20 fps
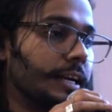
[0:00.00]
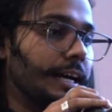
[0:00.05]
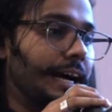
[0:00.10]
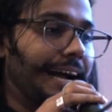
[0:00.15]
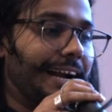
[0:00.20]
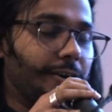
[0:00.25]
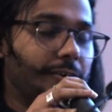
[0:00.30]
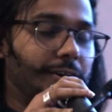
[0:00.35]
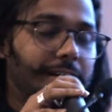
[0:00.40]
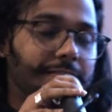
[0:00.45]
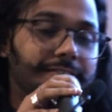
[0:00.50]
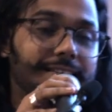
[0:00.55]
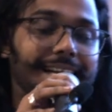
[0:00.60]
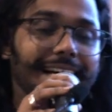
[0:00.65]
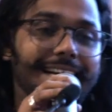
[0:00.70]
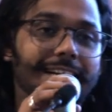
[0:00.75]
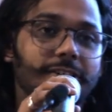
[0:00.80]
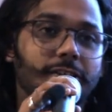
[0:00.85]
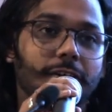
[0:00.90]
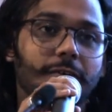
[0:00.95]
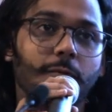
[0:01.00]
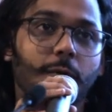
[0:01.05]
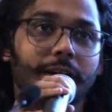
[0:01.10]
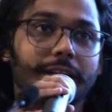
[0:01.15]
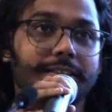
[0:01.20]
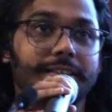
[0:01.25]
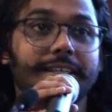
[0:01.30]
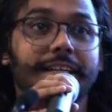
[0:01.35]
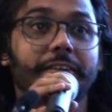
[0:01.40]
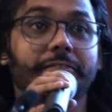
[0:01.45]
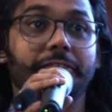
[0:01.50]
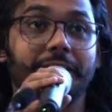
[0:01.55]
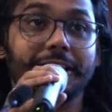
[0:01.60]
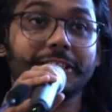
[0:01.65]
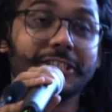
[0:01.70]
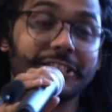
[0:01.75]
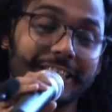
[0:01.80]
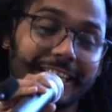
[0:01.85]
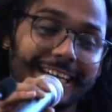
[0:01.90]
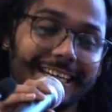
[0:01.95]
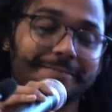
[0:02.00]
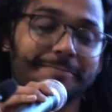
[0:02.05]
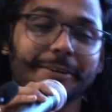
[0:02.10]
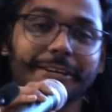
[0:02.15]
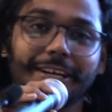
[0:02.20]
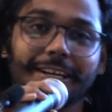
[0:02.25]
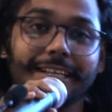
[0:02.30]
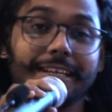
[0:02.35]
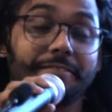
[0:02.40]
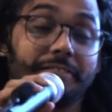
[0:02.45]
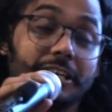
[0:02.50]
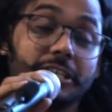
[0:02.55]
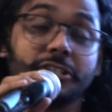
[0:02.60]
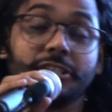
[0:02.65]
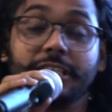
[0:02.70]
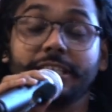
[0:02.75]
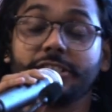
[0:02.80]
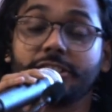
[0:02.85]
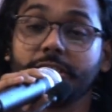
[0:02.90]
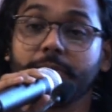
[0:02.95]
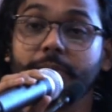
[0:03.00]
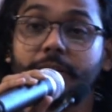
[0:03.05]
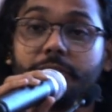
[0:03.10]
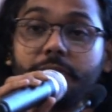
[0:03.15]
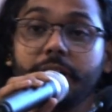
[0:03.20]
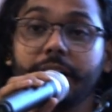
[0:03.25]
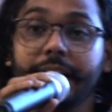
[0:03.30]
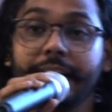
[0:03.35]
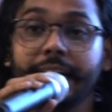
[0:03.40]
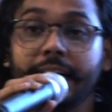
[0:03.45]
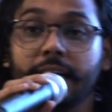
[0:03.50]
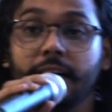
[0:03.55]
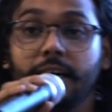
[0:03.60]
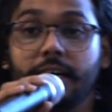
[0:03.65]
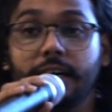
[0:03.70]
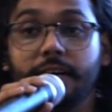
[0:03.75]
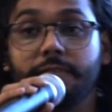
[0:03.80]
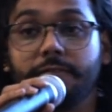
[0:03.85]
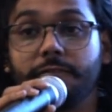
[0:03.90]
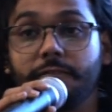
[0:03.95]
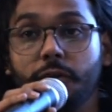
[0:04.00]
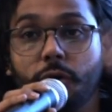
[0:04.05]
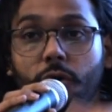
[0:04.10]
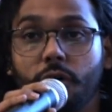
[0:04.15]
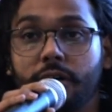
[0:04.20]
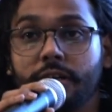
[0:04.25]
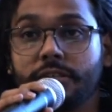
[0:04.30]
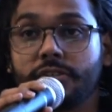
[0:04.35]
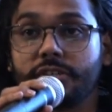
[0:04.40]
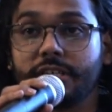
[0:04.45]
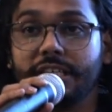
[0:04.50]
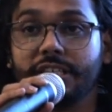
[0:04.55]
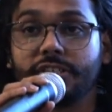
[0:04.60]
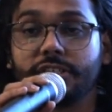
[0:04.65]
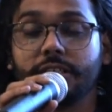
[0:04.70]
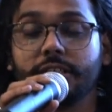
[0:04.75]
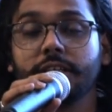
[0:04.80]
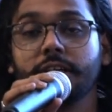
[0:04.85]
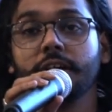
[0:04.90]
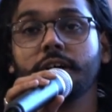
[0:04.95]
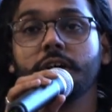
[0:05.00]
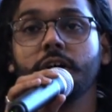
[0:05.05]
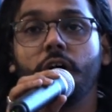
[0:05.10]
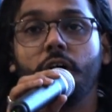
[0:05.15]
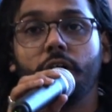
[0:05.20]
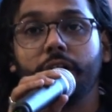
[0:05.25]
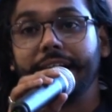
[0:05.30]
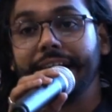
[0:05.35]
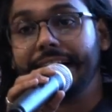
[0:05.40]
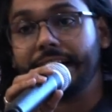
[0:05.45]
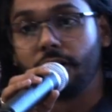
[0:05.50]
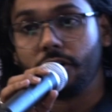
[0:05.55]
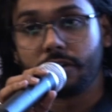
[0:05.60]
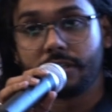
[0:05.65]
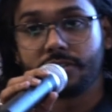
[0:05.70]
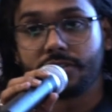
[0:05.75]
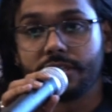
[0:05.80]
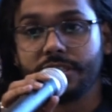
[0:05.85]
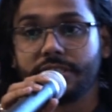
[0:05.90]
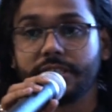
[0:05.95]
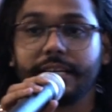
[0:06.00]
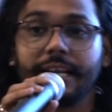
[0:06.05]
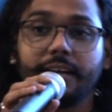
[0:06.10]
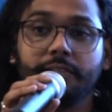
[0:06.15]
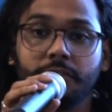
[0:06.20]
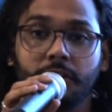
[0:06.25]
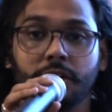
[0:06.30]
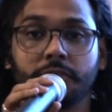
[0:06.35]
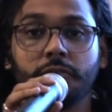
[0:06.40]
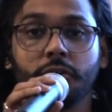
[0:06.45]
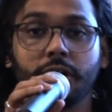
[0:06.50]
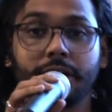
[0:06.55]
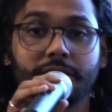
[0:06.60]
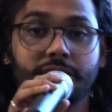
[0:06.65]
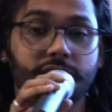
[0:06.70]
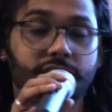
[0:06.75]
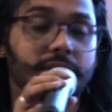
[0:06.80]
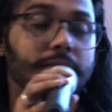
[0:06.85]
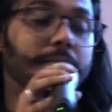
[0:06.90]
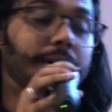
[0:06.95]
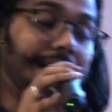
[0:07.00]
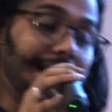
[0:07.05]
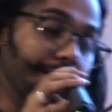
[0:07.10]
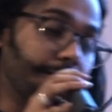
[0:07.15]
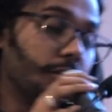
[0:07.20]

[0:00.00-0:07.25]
I don't have slides on what is the differentiation between data flow orchestration or data orchestration and workflow orchestration, but I'm